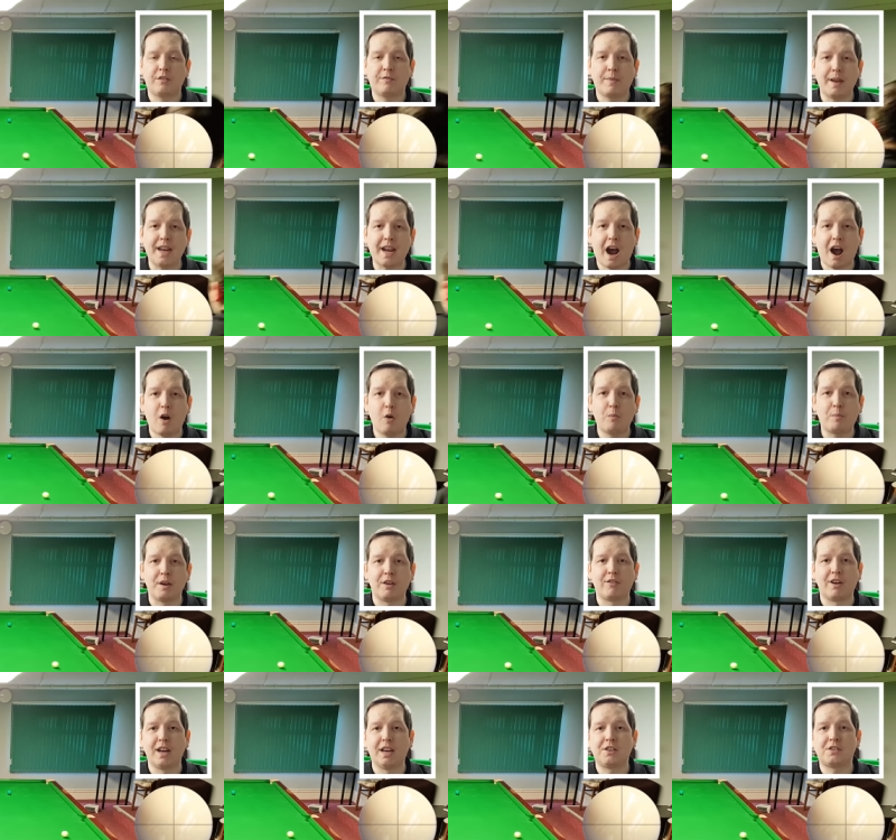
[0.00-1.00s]
have been
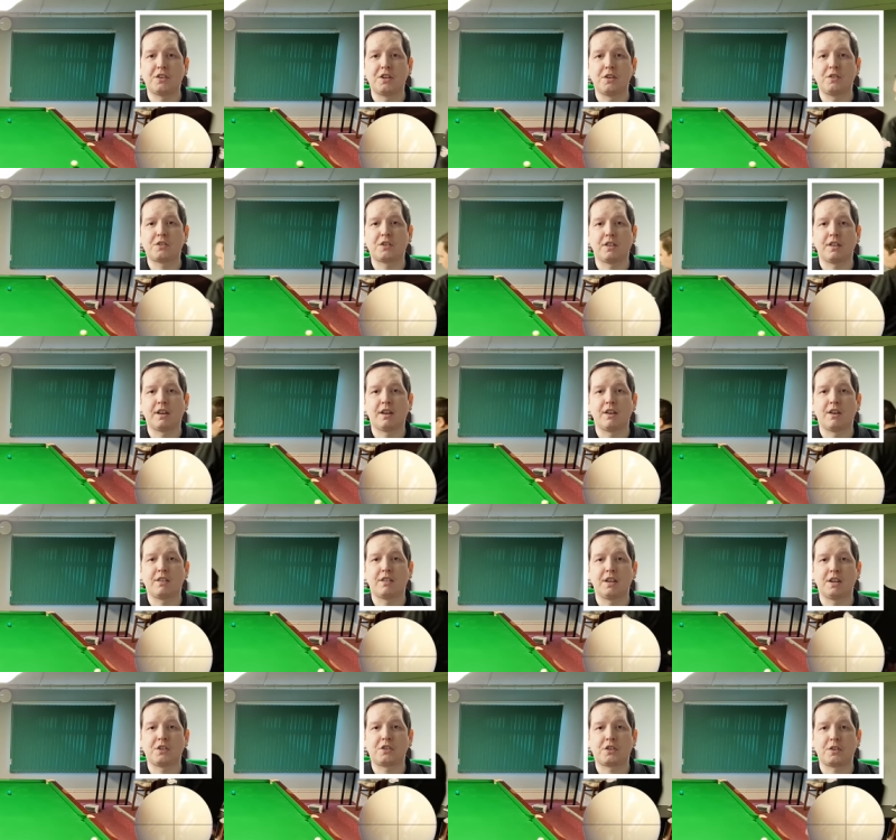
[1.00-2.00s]
hoping really to do something like
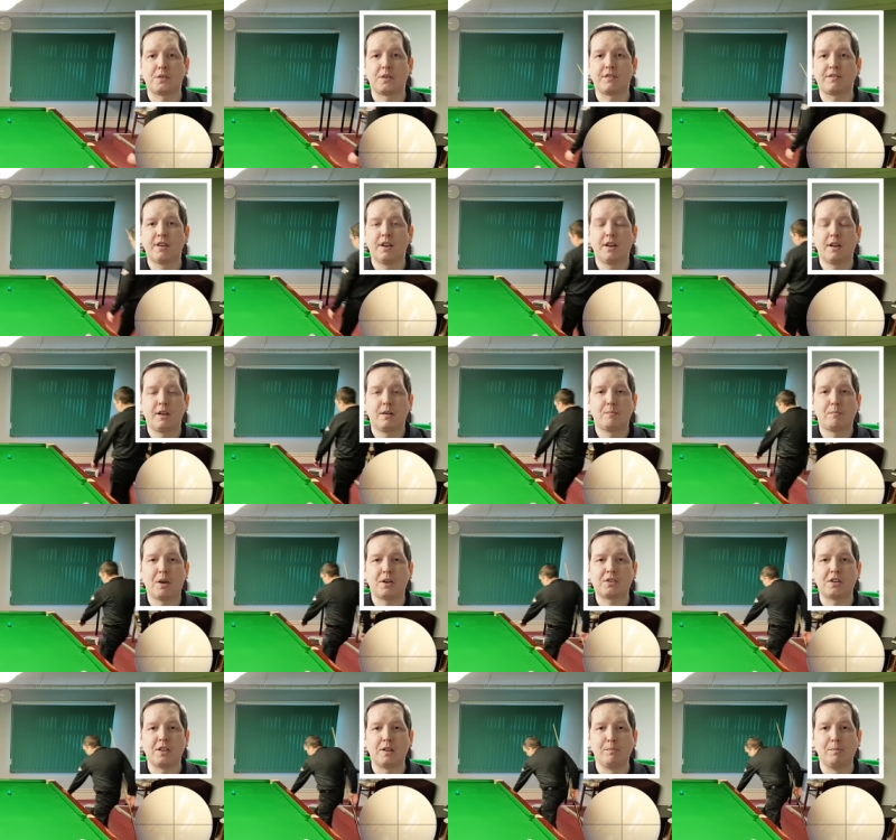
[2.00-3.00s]
this, to have
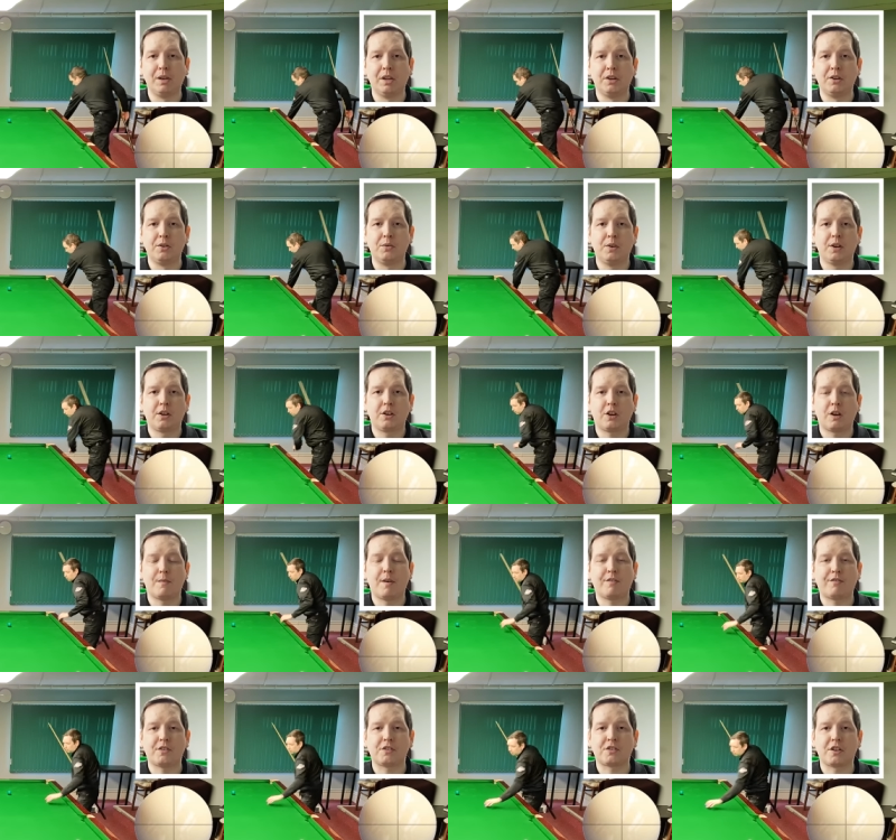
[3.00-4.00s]
potted the blue, come
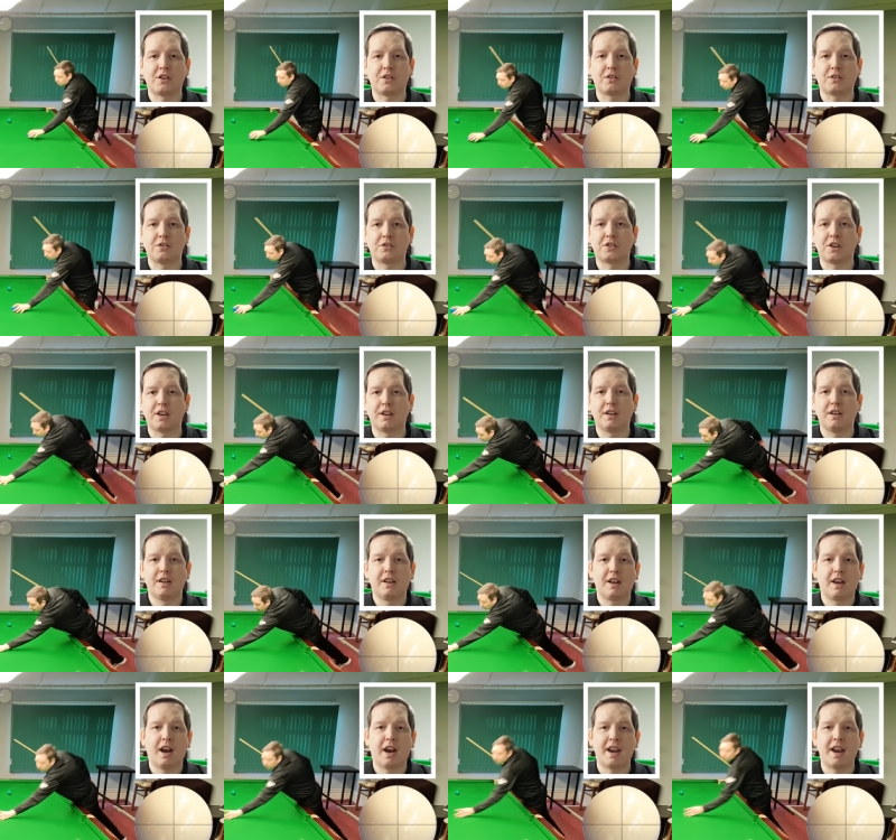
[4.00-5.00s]
off the side cushion,
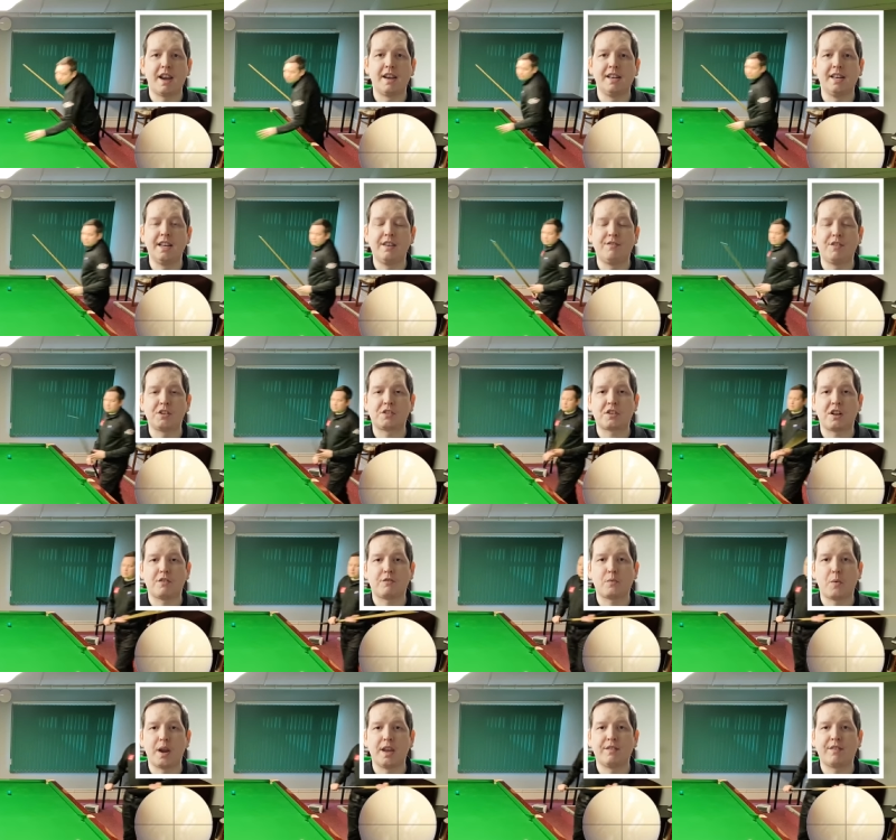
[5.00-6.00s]
and then leave
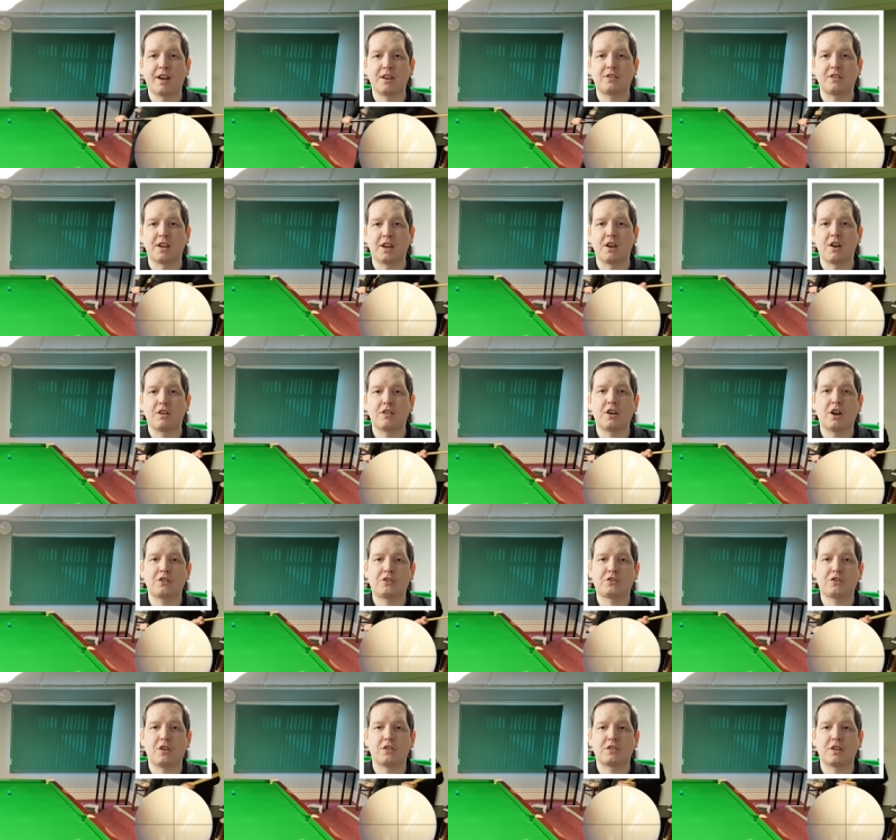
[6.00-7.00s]
yourself where you've actually got a
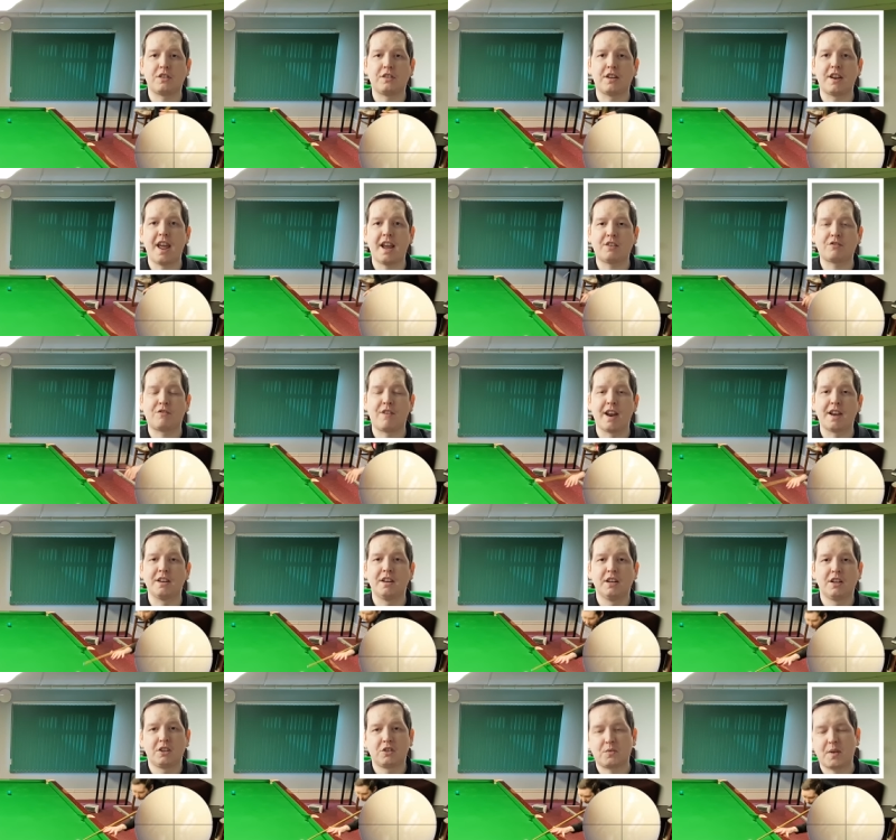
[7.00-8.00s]
shot on the next red.
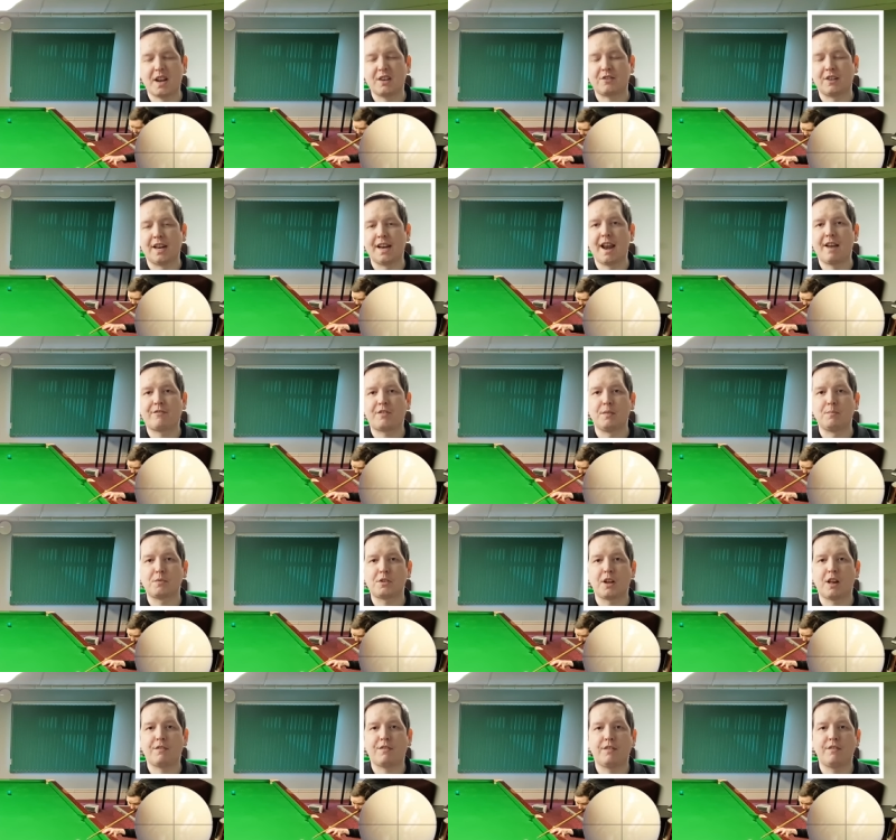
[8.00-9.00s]
So he actually left
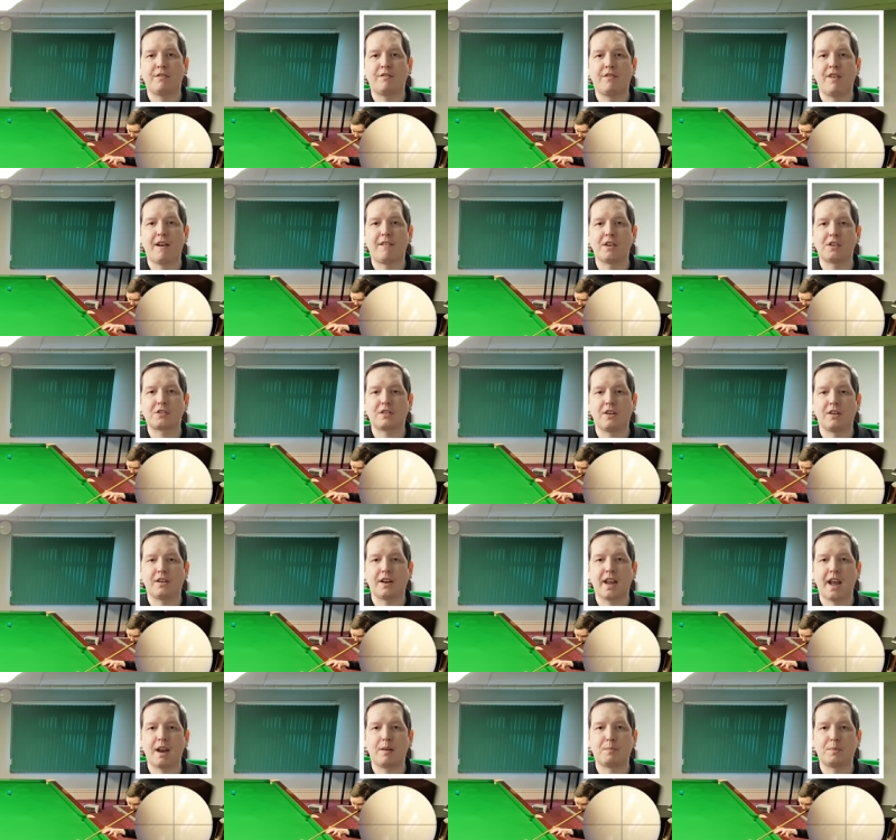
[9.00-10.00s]
himself very
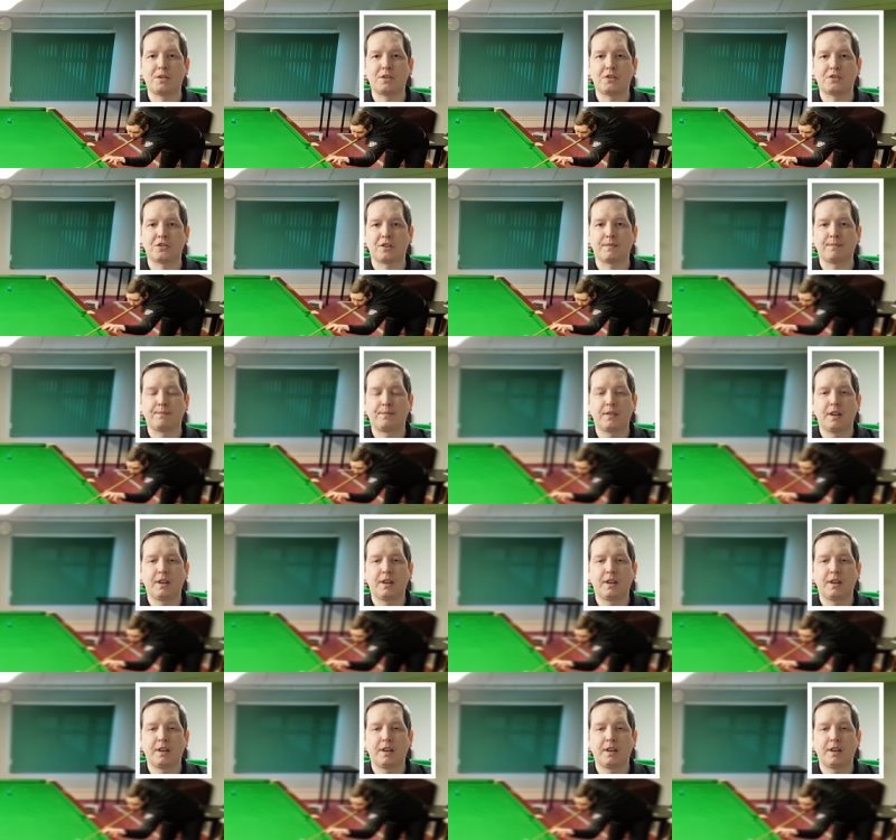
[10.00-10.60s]
slightly out of position.